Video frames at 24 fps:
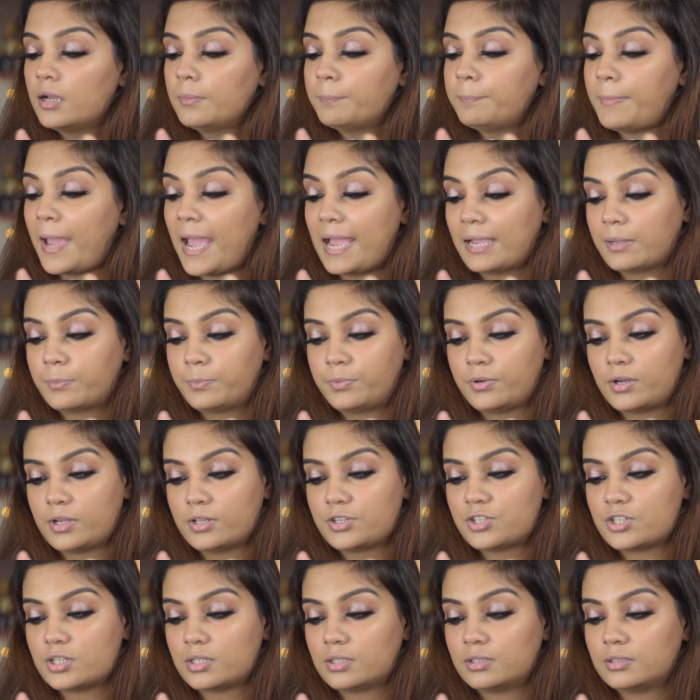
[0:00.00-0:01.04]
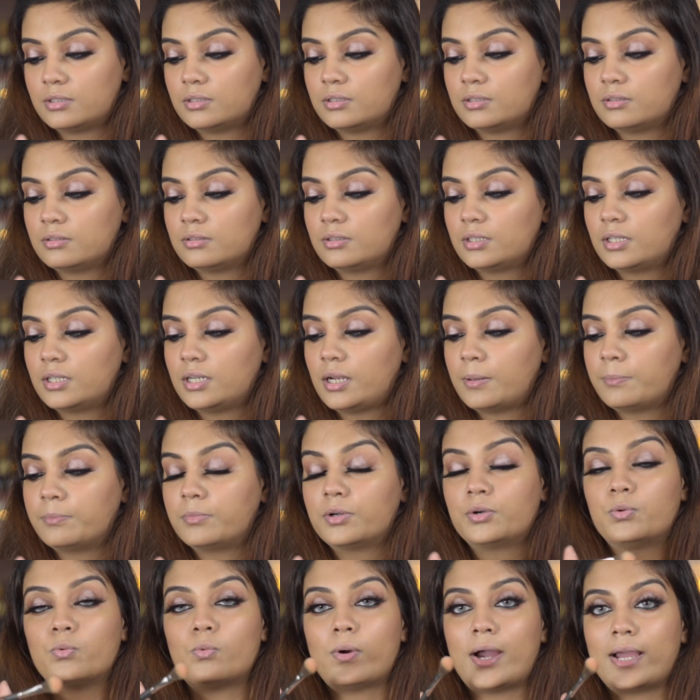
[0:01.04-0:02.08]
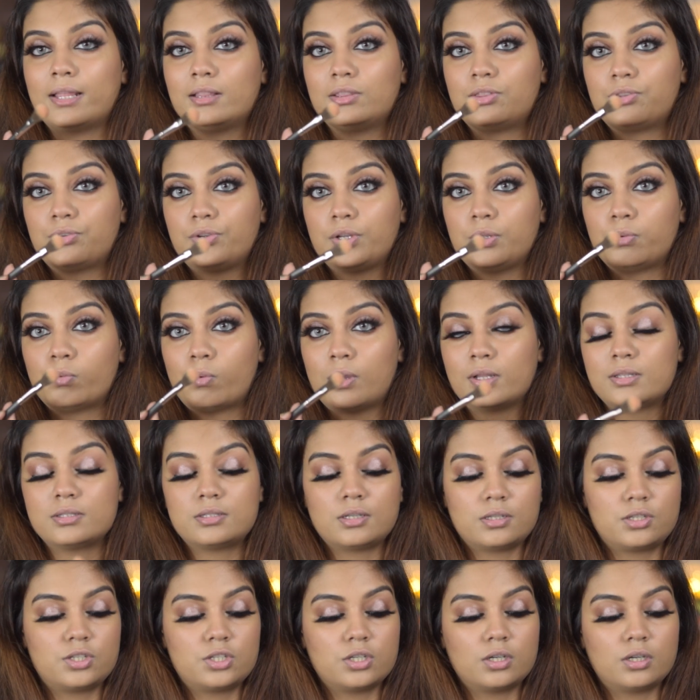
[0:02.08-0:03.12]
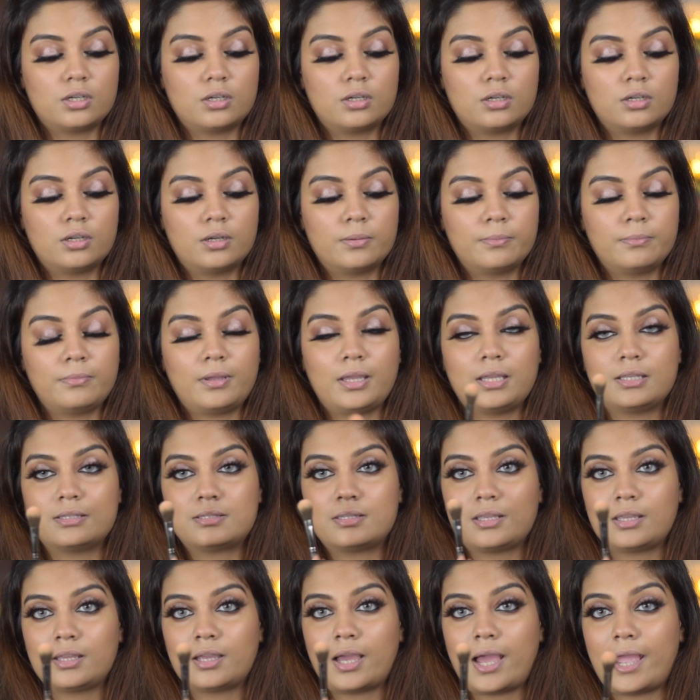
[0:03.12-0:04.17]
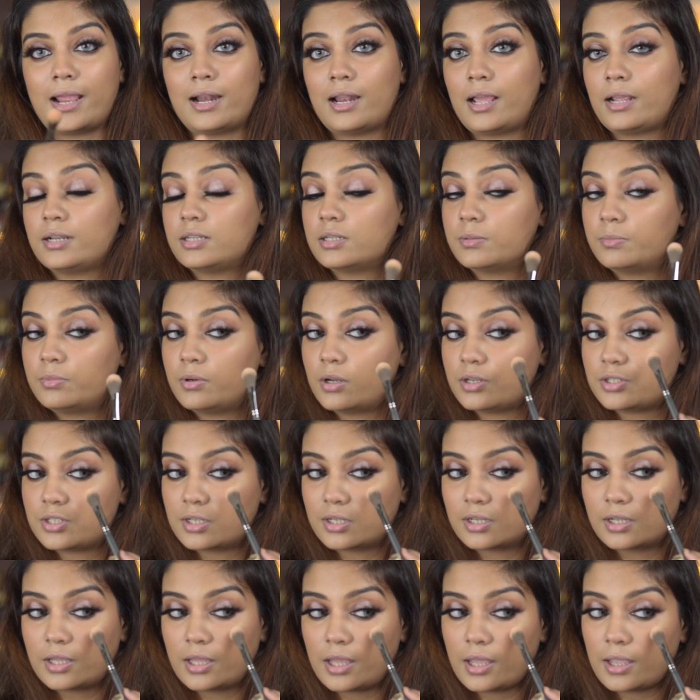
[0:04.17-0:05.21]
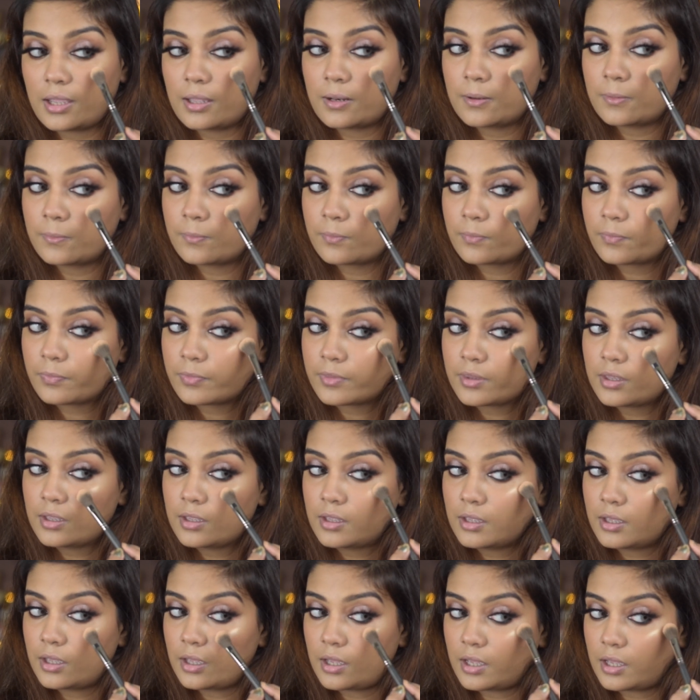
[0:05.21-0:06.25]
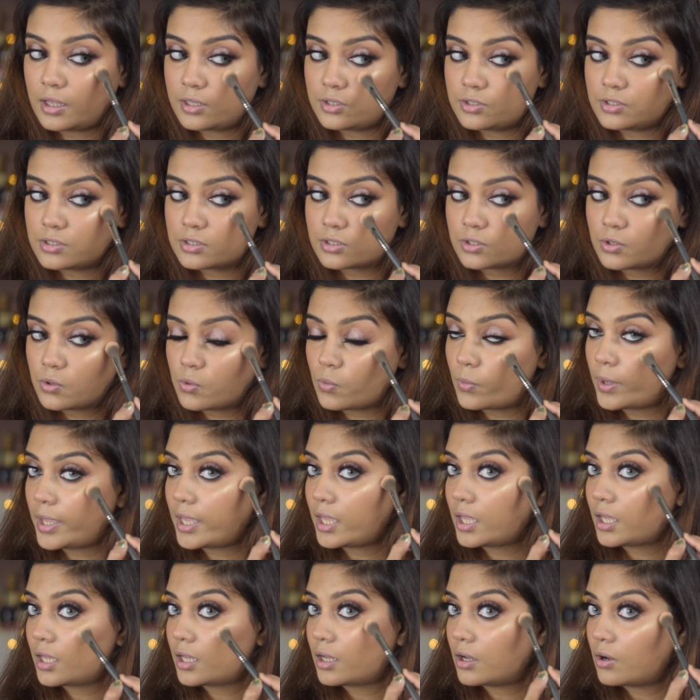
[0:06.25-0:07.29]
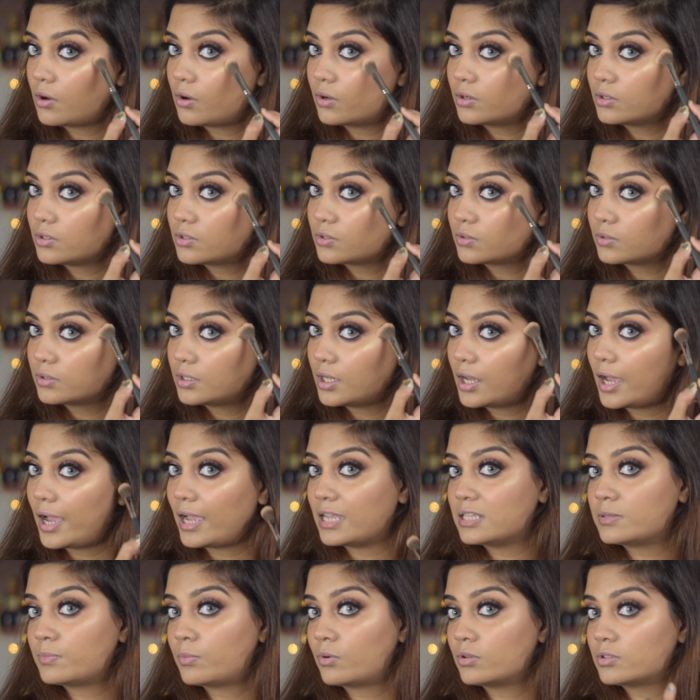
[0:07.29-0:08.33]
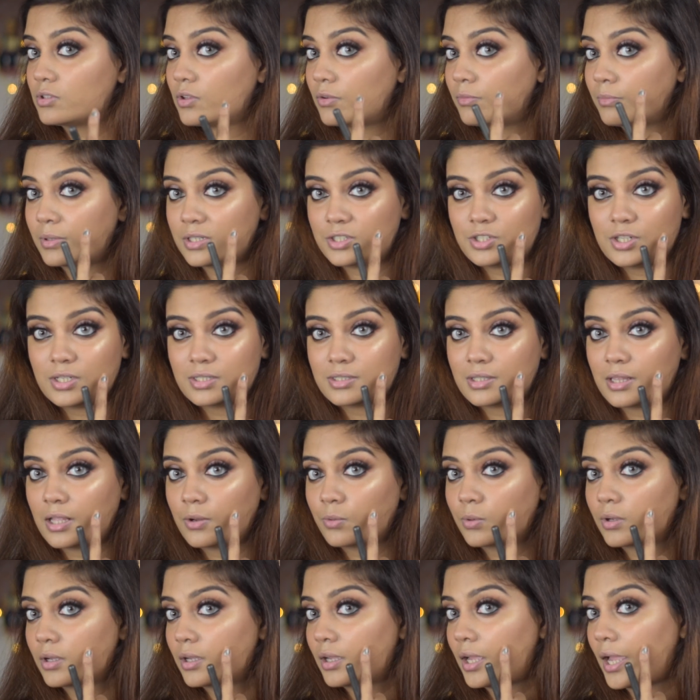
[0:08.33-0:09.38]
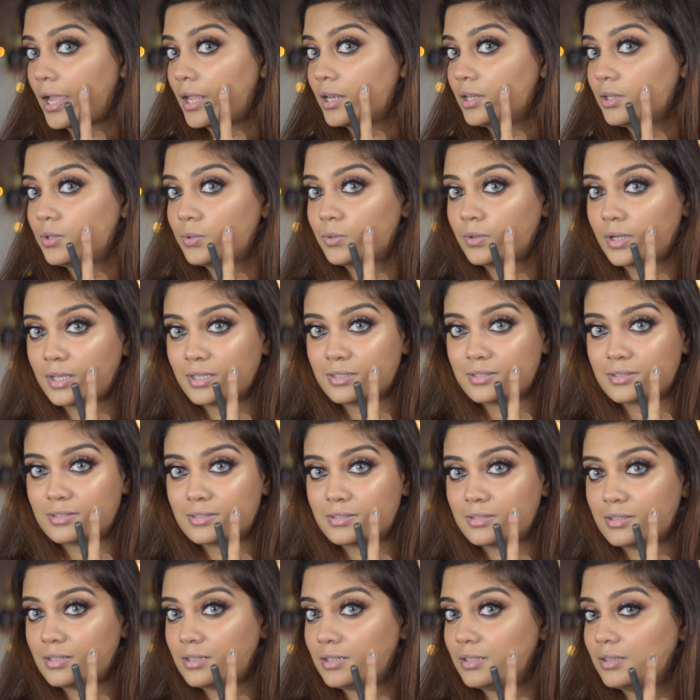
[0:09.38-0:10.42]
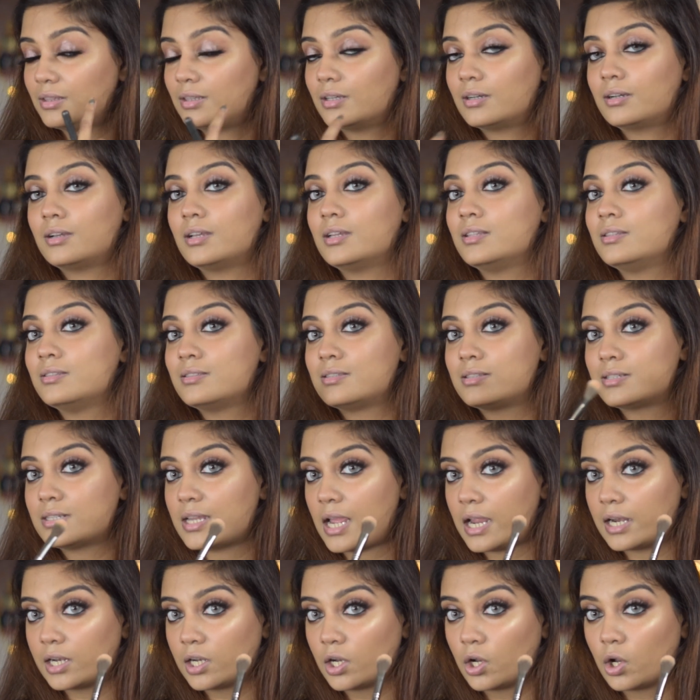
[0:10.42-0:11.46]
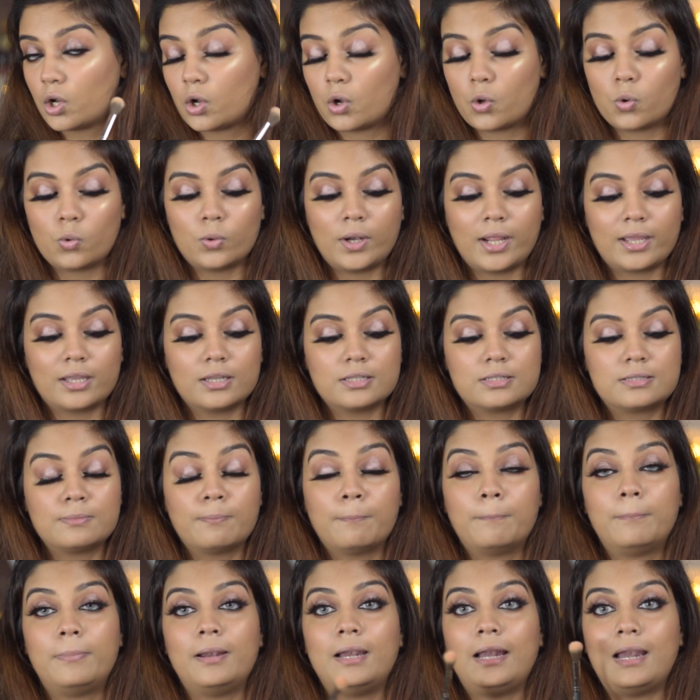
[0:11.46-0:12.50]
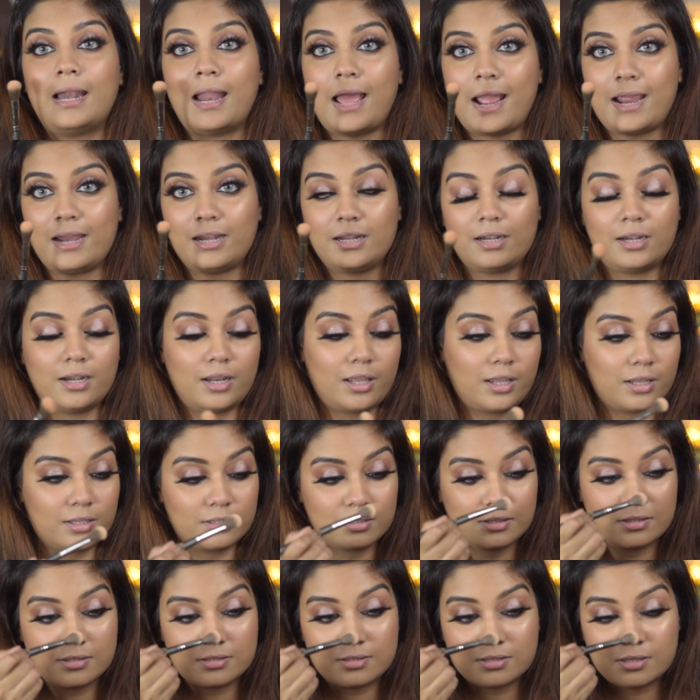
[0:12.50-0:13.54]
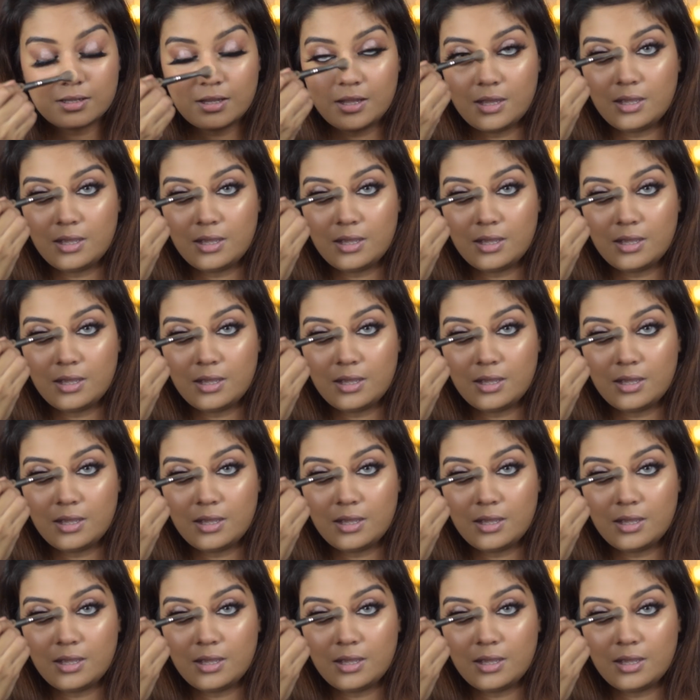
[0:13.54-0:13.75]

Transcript: compact brush in the number 131, such an amazing highlighter brush again, and just going on to the high spots of my cheeks. Now can you guys see the instant glow? Like, it's blinding, this